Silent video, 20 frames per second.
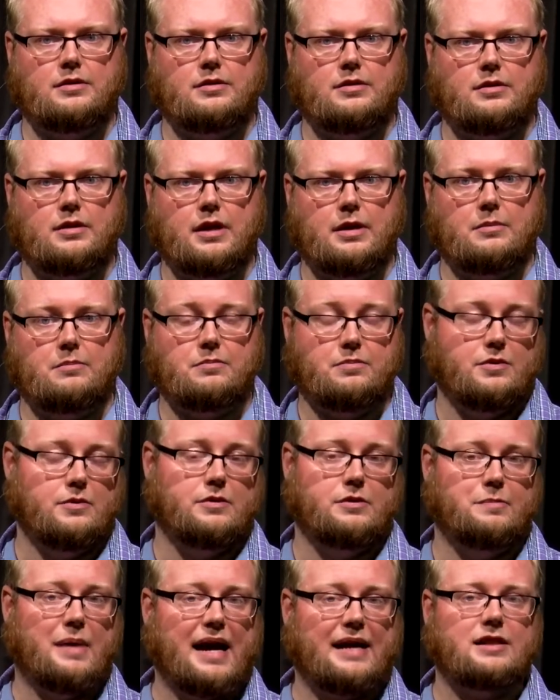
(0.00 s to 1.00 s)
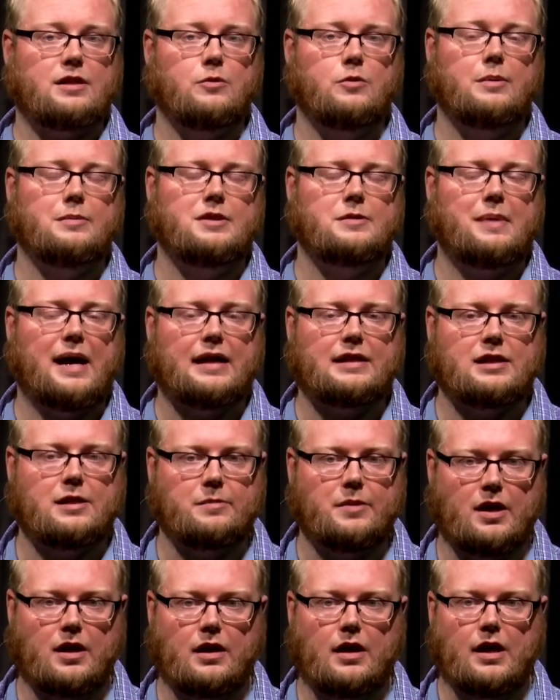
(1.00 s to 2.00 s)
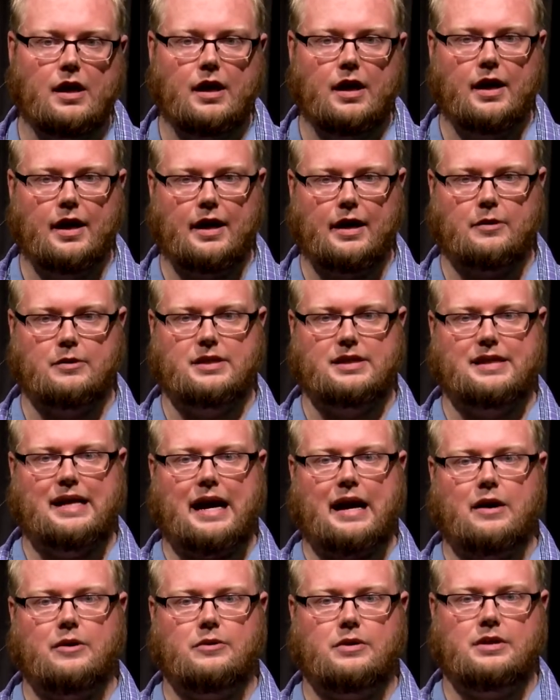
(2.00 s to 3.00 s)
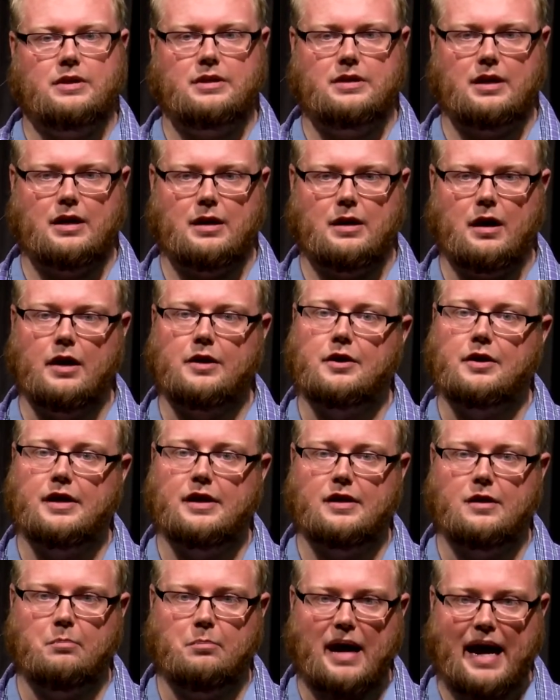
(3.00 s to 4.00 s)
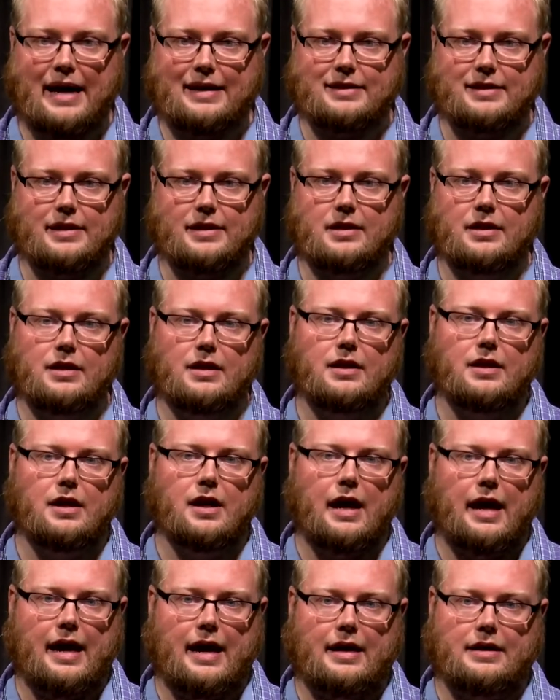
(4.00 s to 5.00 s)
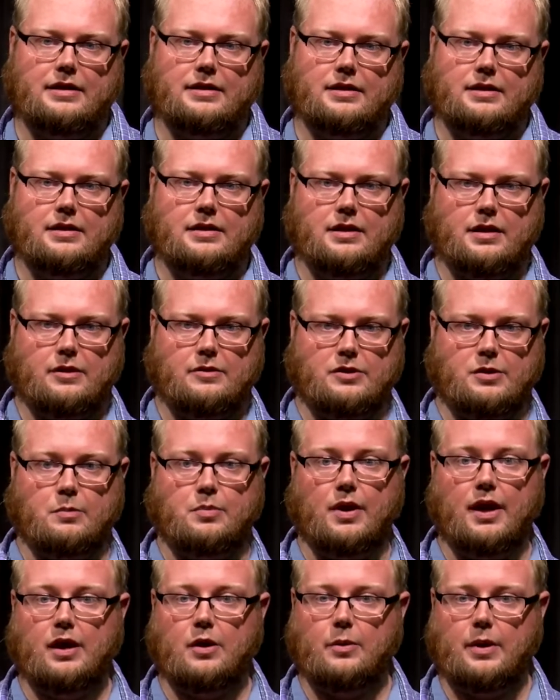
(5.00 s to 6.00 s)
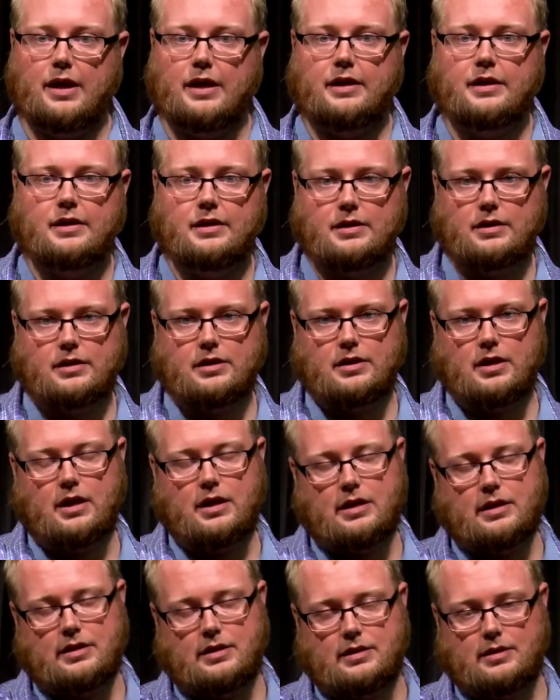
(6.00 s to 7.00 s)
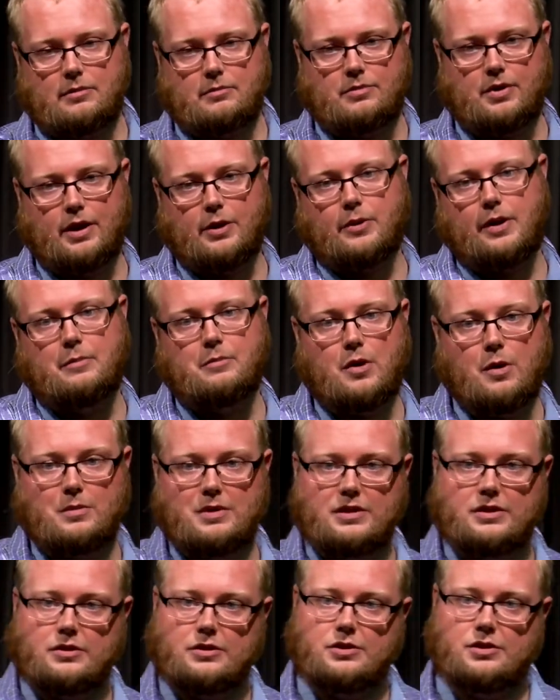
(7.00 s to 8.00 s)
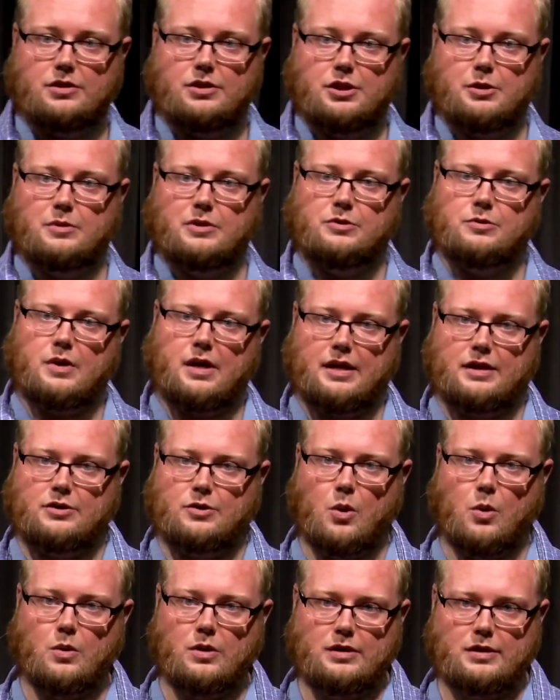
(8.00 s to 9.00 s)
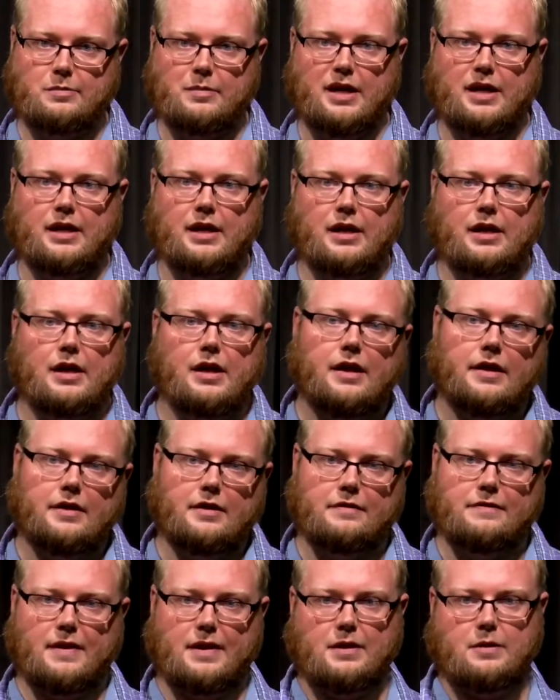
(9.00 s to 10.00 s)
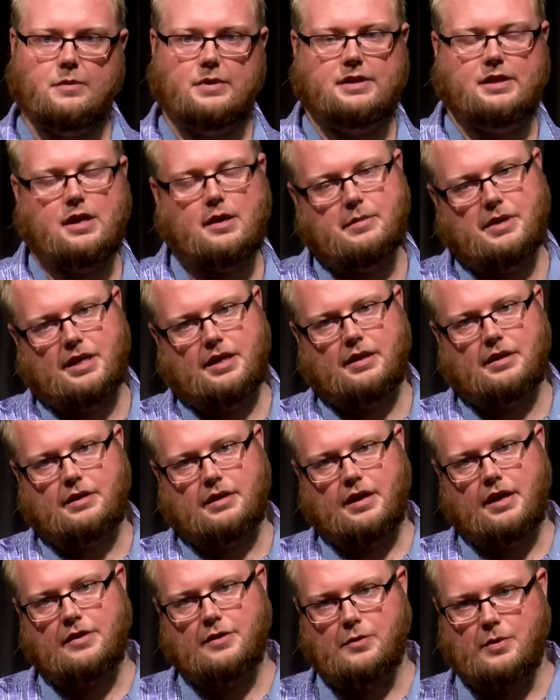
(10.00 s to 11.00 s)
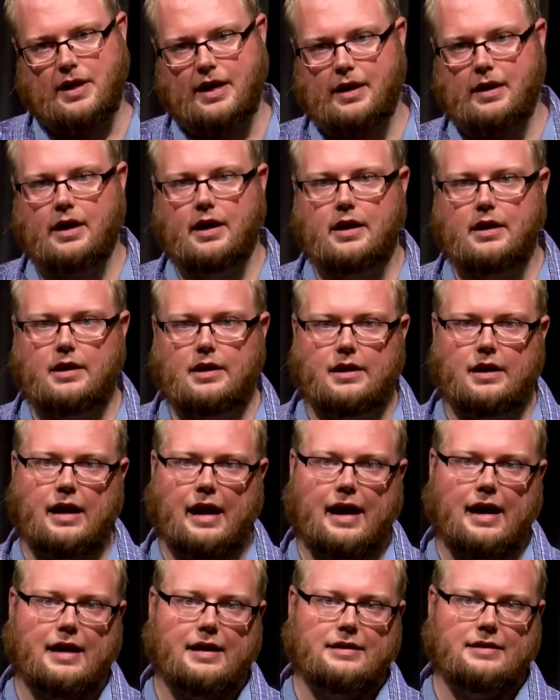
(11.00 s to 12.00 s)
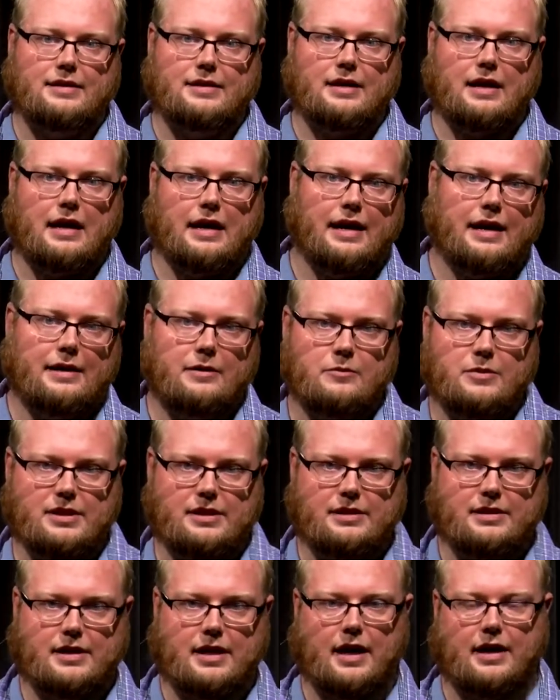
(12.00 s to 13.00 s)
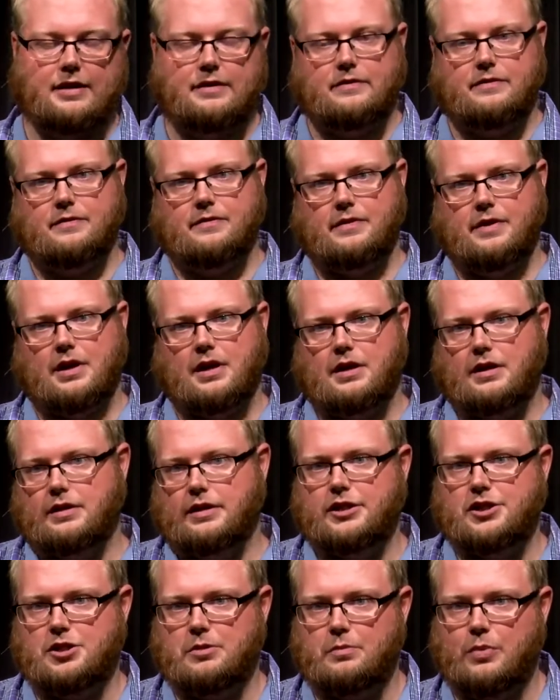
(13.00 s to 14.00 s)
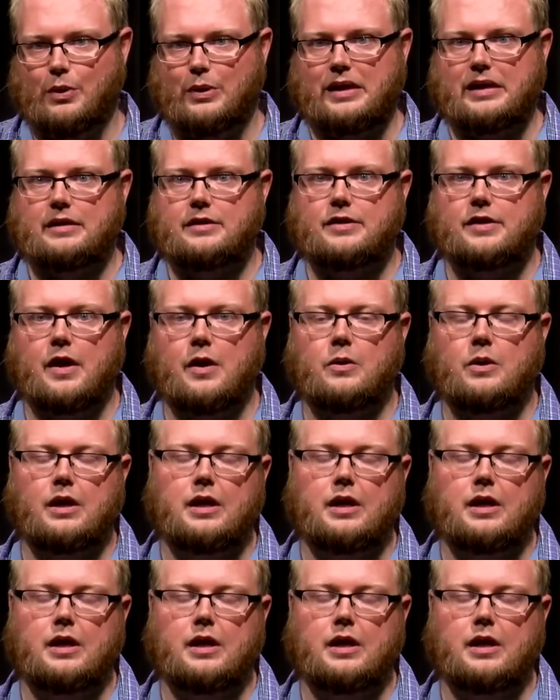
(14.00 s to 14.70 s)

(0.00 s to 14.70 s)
it was women's basketball, and I was down underneath the basket, and it was a breakaway moment. So she was running towards me, the defender was coming the other way, and I was kind of the collision point. So